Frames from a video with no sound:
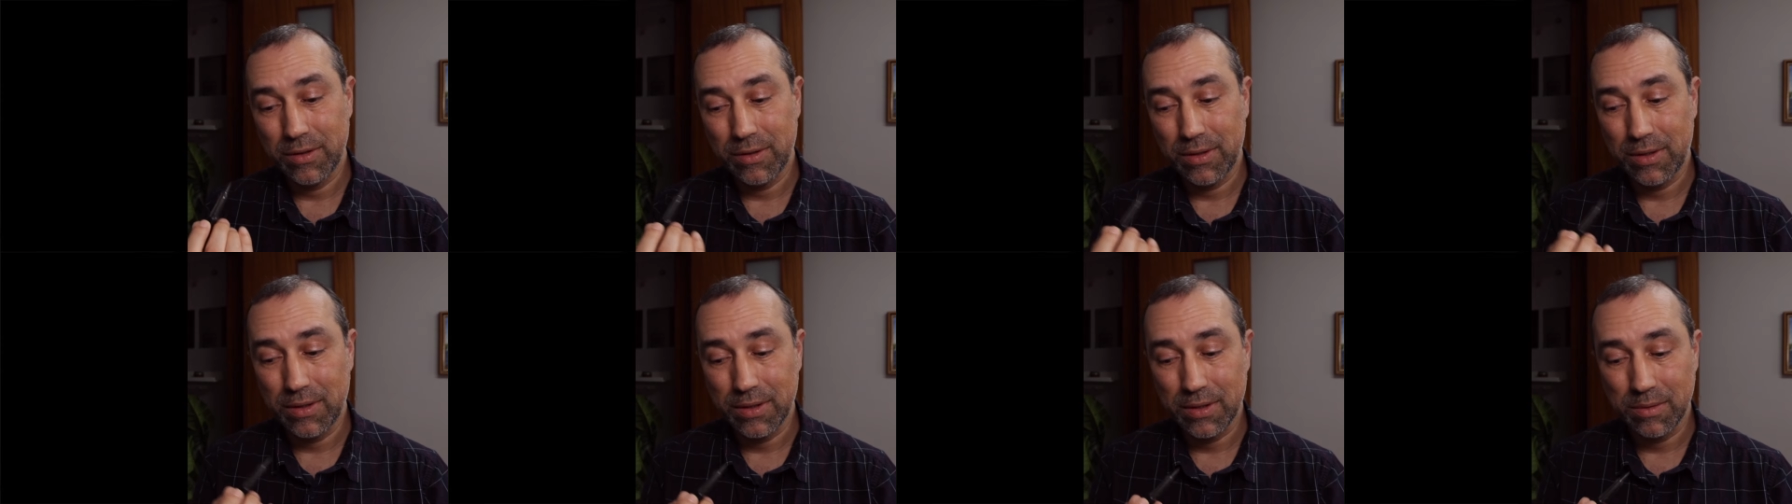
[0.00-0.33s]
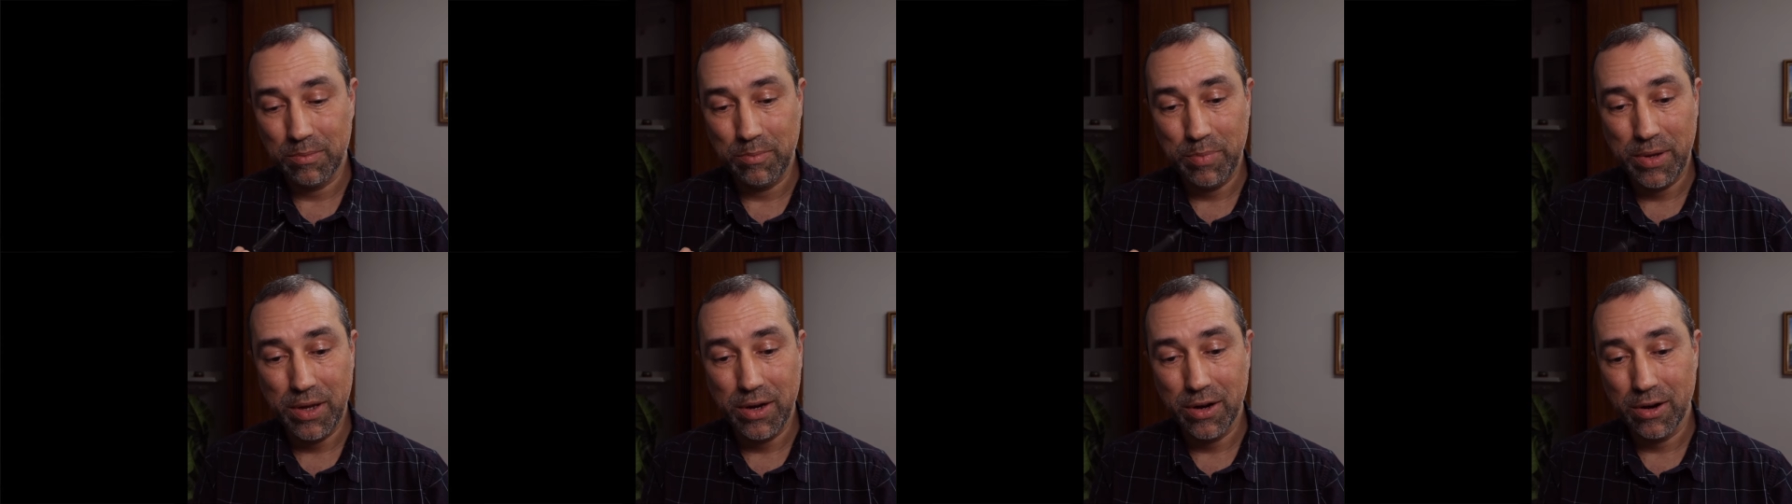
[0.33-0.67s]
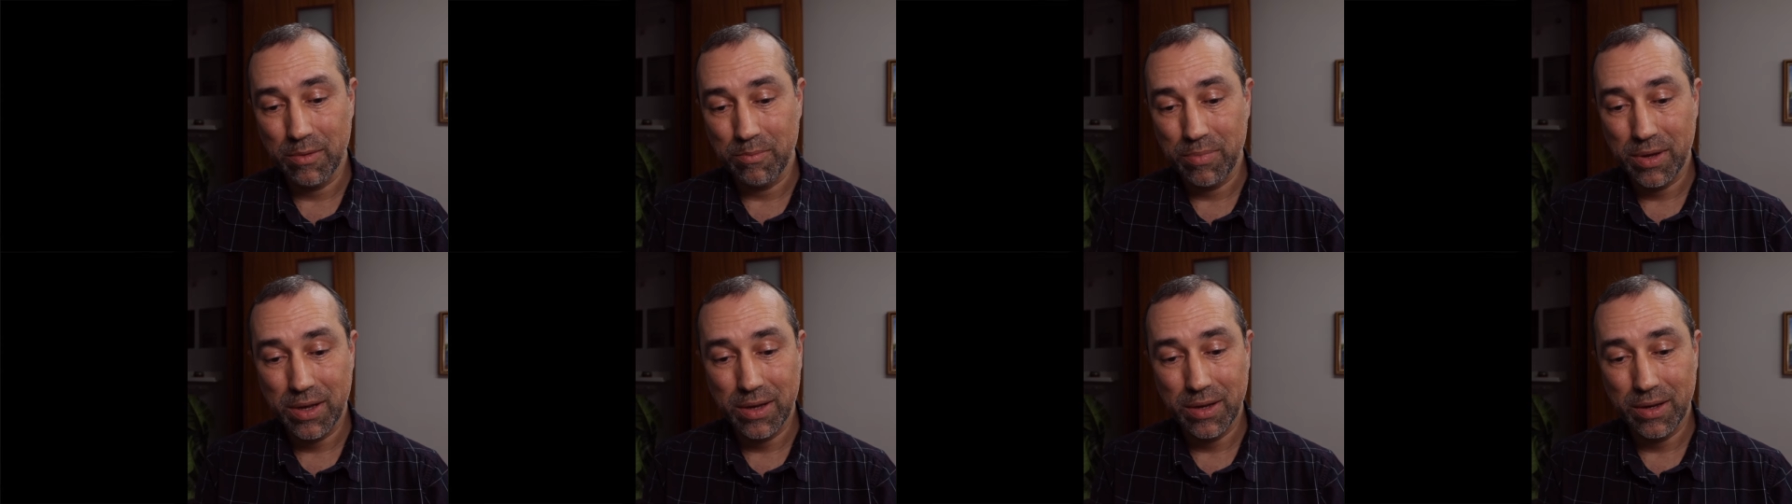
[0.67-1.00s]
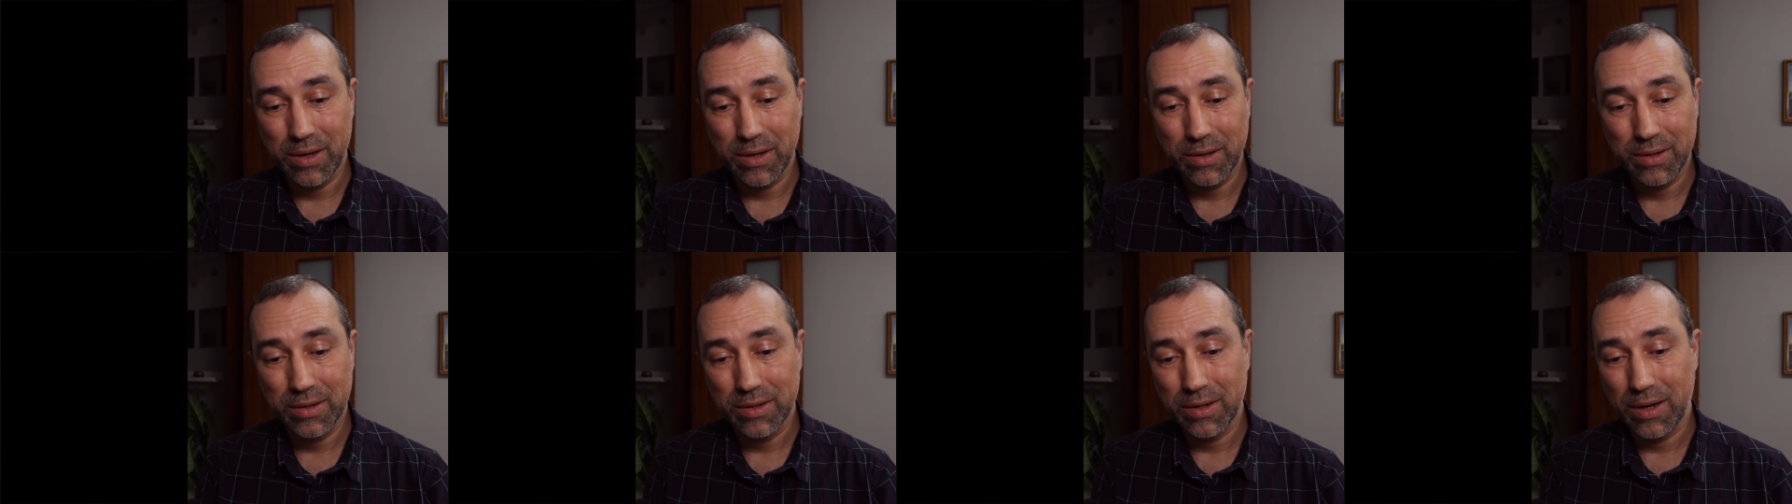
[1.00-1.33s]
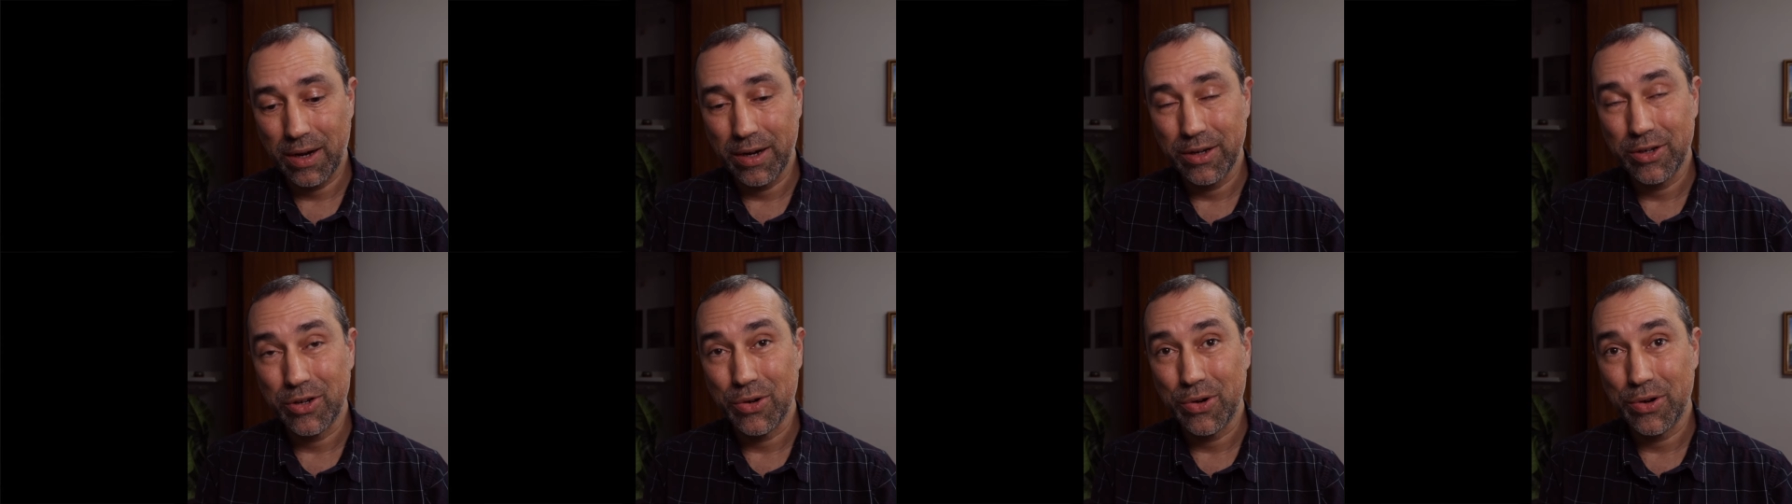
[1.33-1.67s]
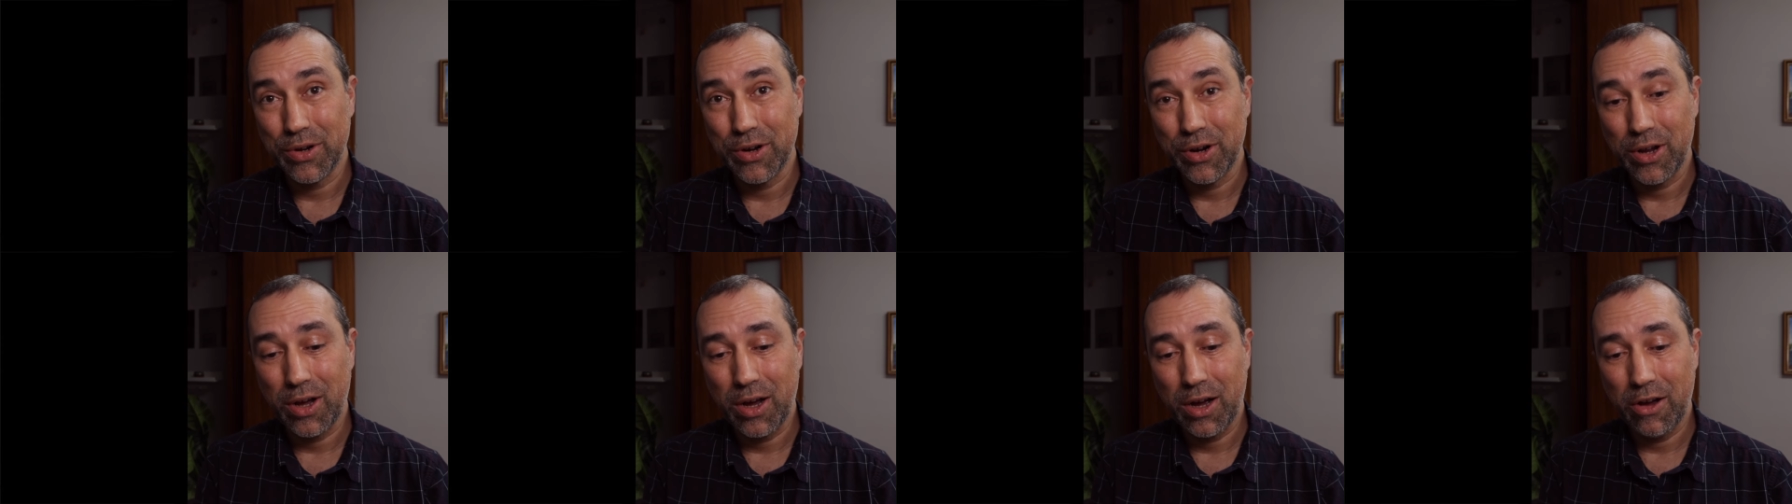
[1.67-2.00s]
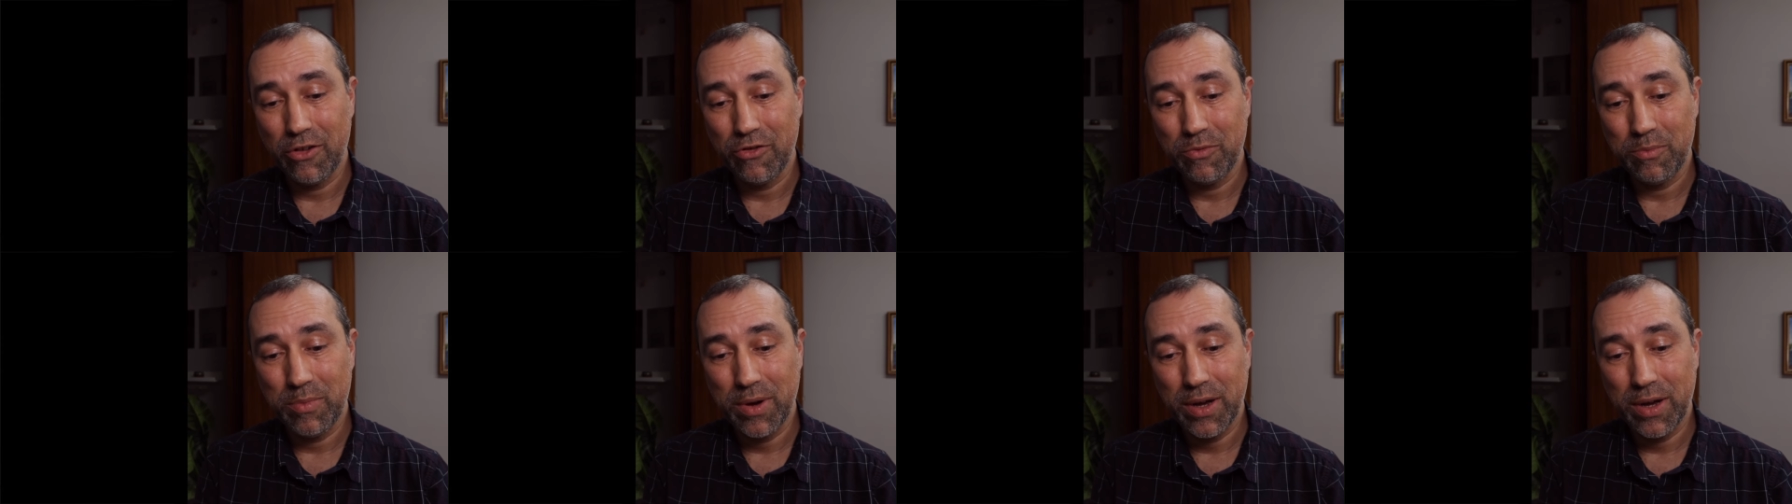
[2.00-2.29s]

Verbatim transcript: disappeared because I turn it off,